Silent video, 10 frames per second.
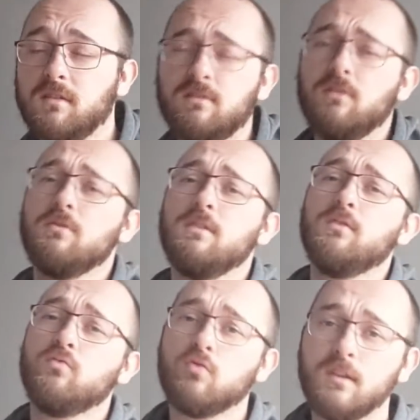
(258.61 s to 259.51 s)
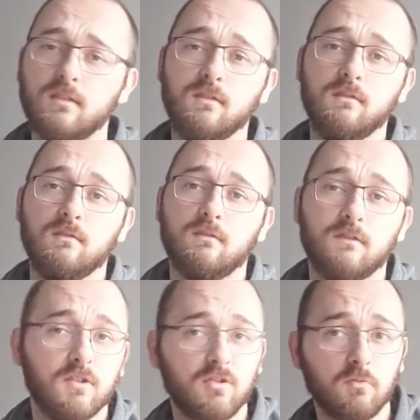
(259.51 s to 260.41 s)
It's not really written
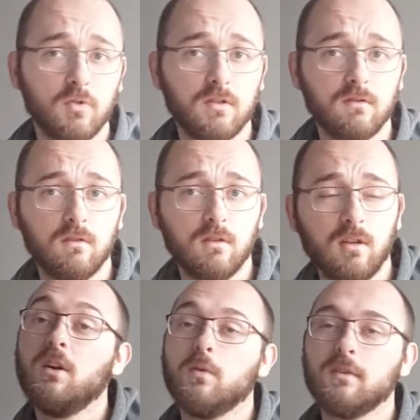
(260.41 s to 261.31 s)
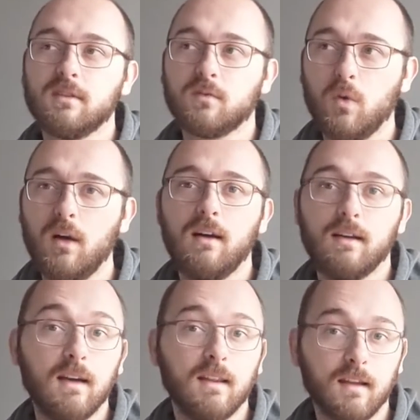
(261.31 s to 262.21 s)
for some reason, which is why
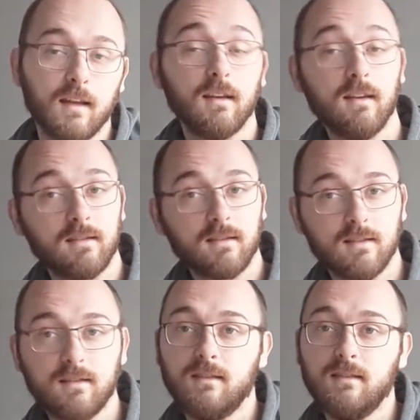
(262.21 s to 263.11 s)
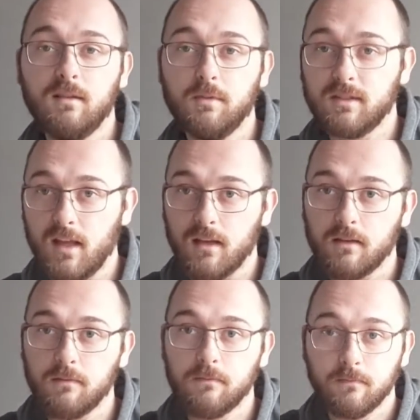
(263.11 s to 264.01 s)
I think it's considered a mistake.